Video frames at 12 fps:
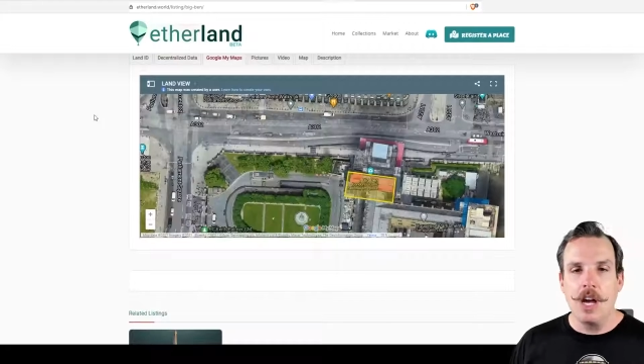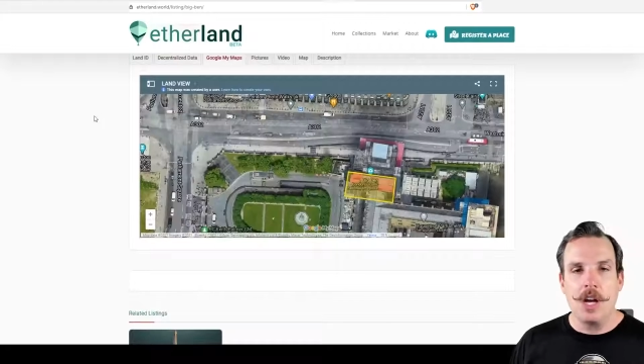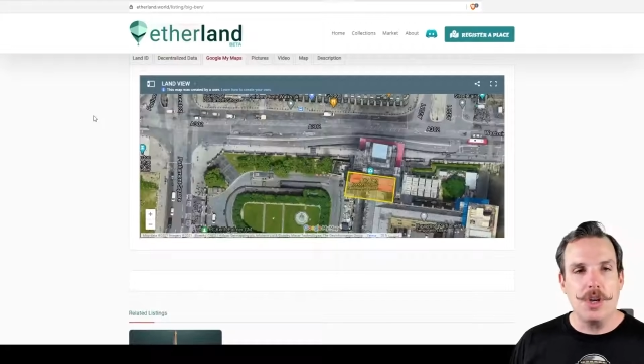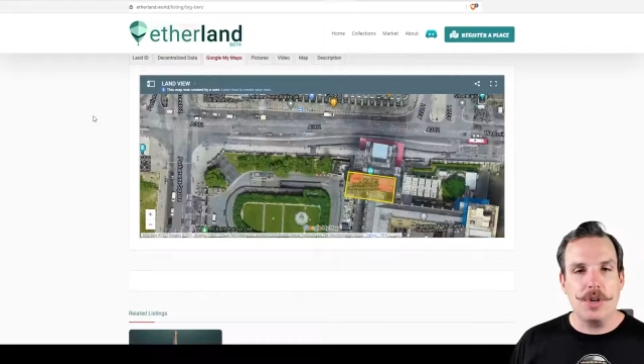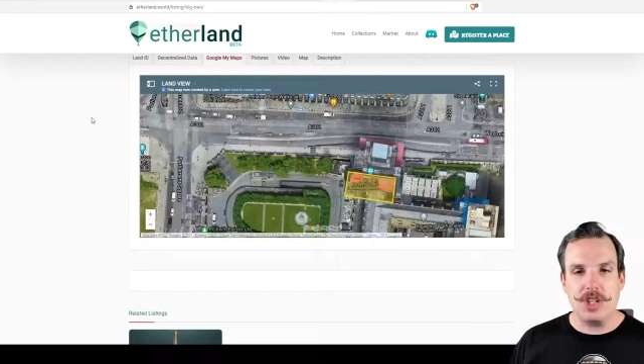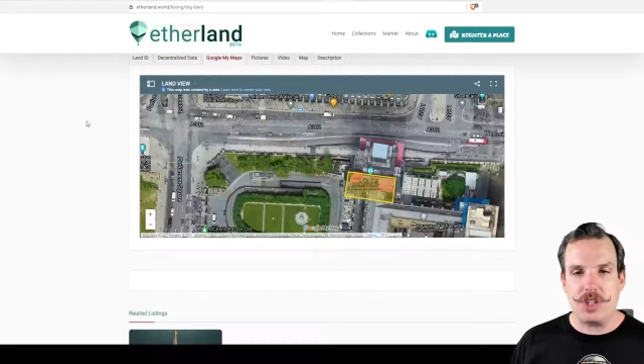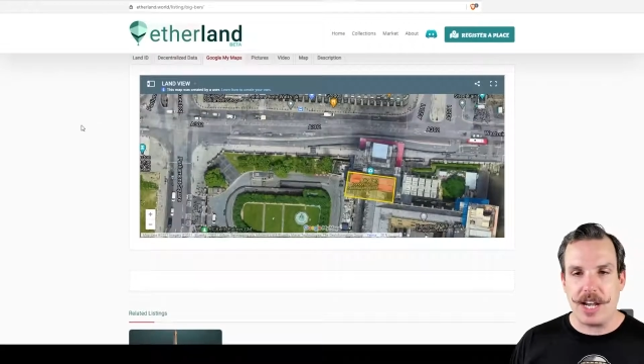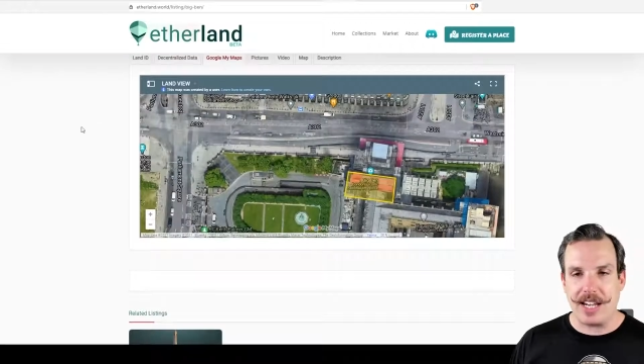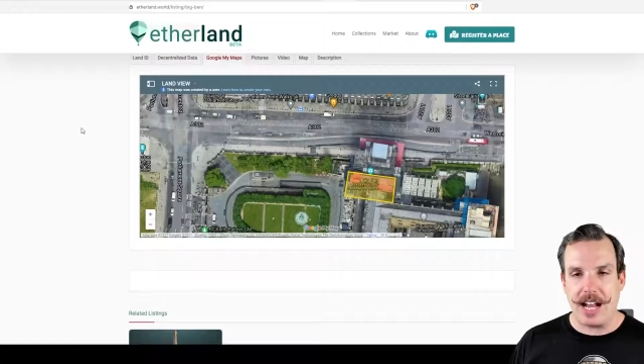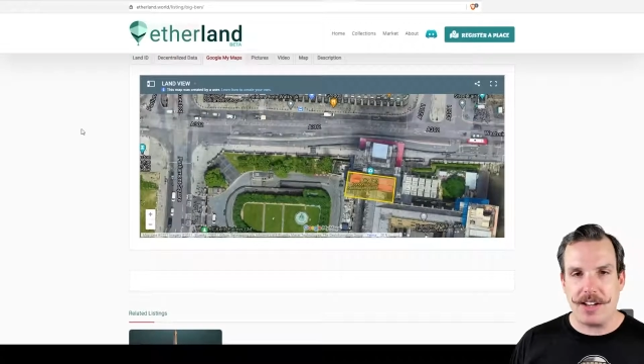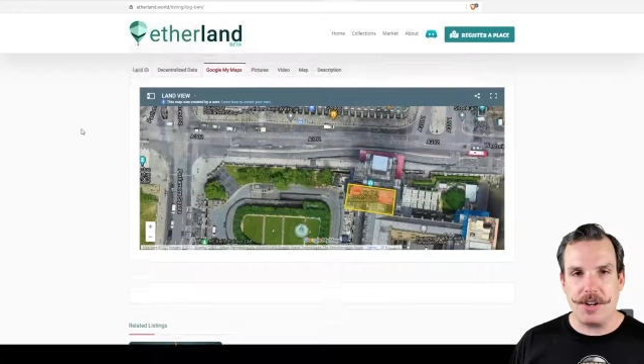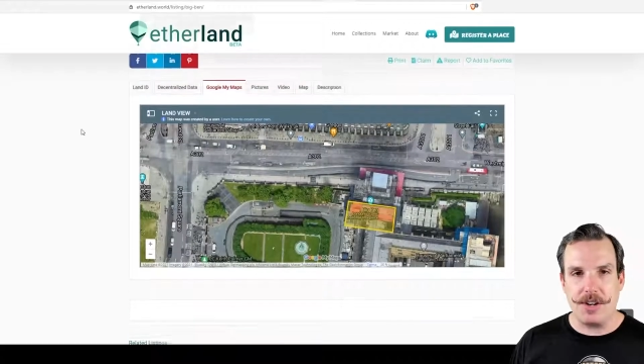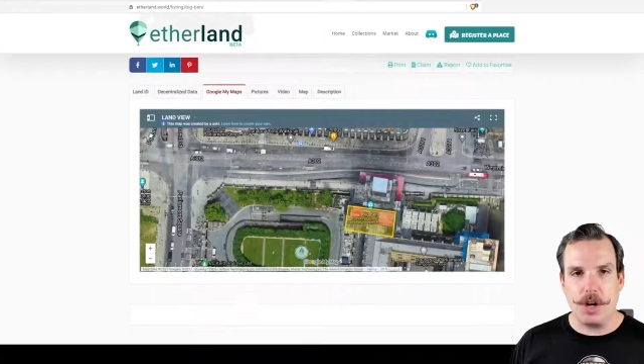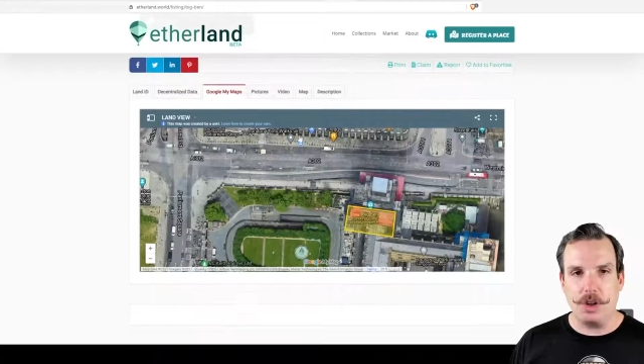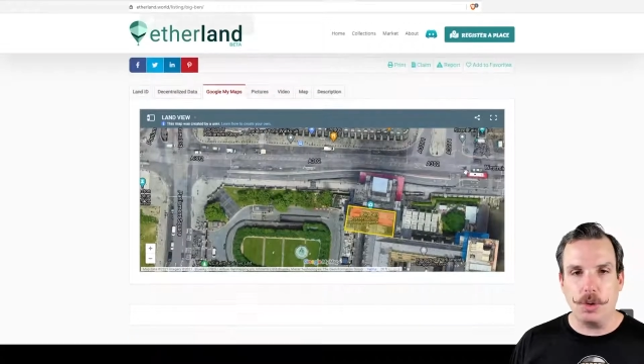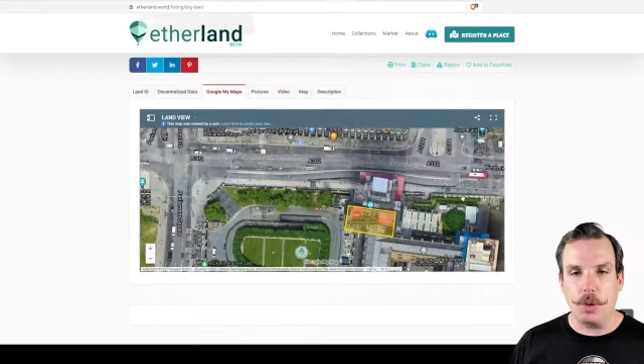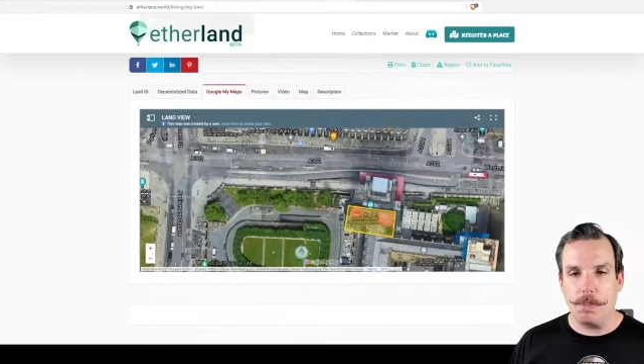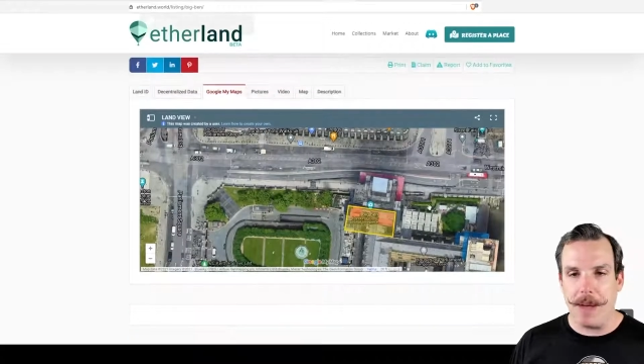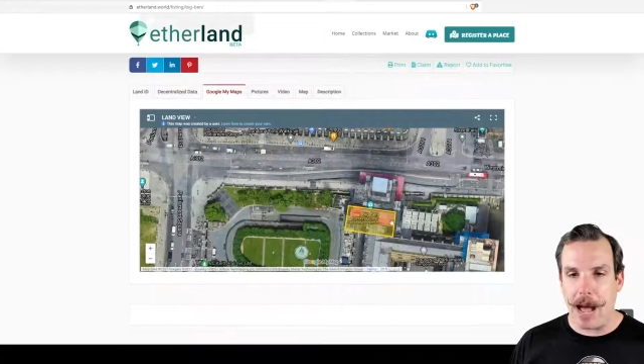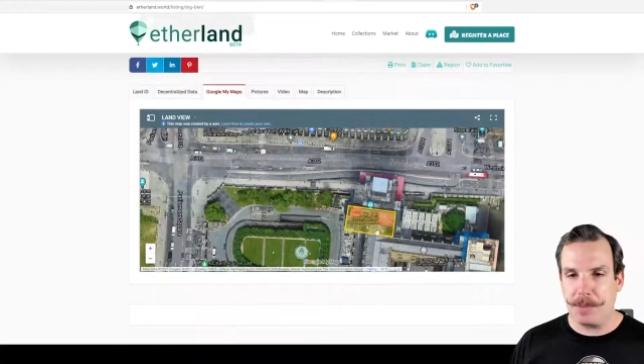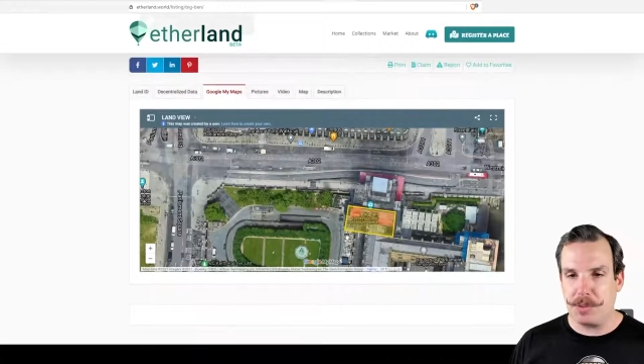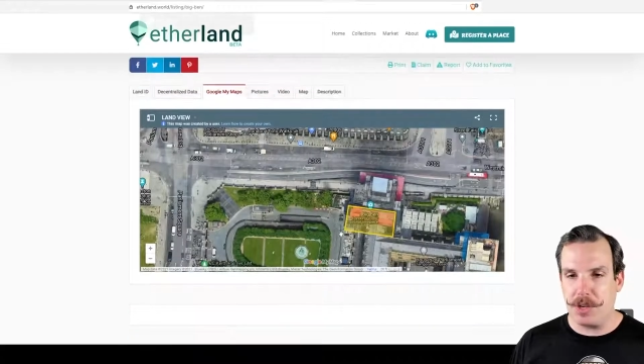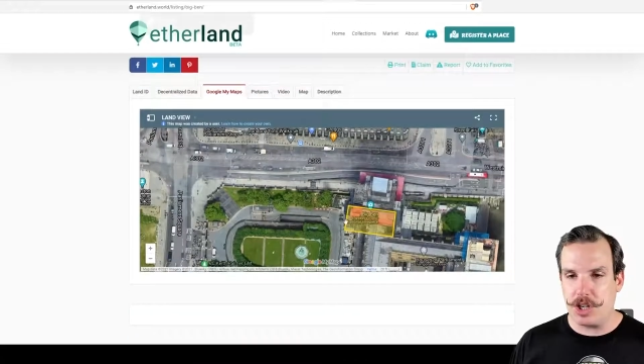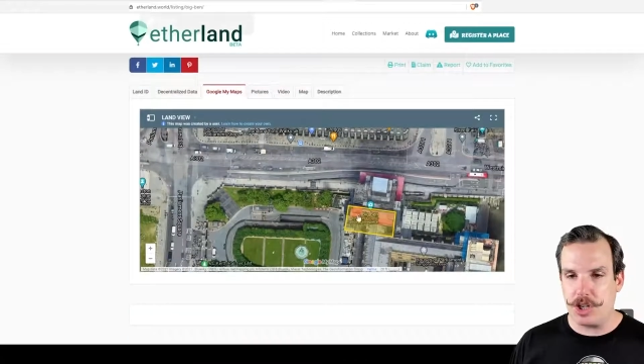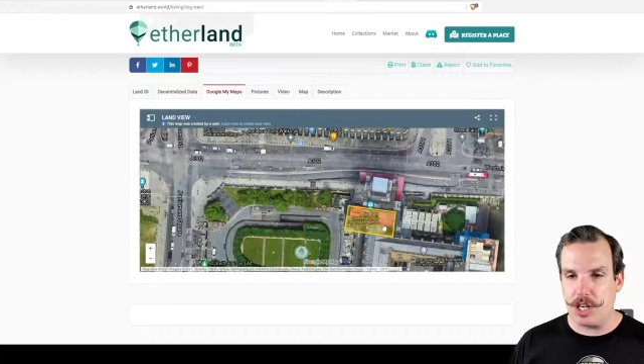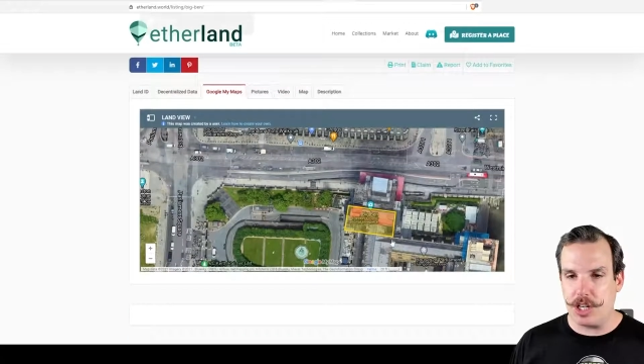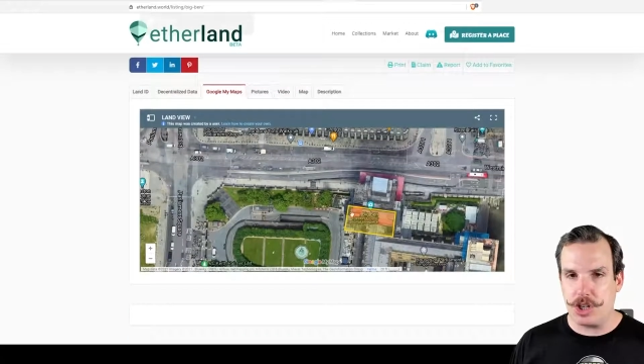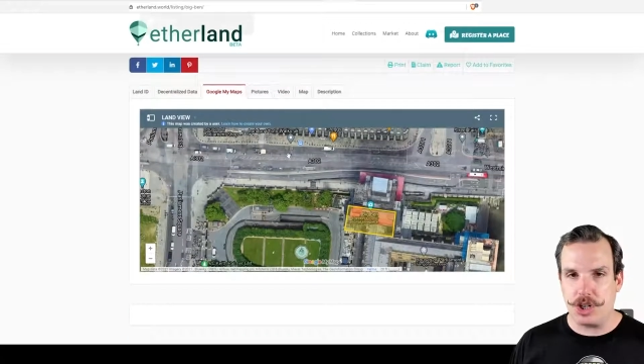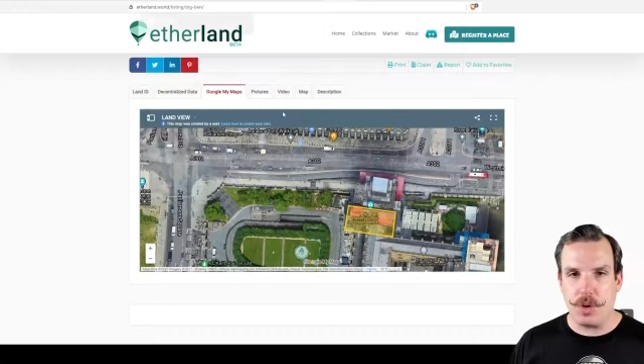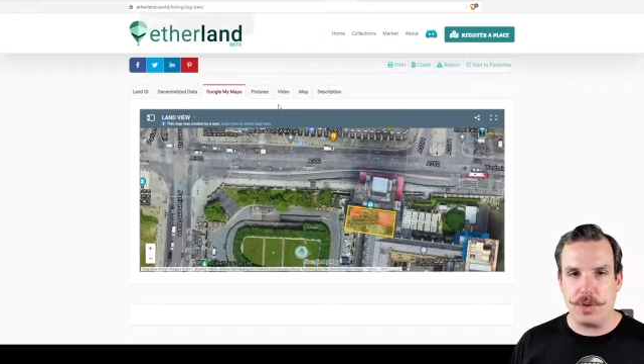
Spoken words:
You can check it out here on Google Maps, which it shows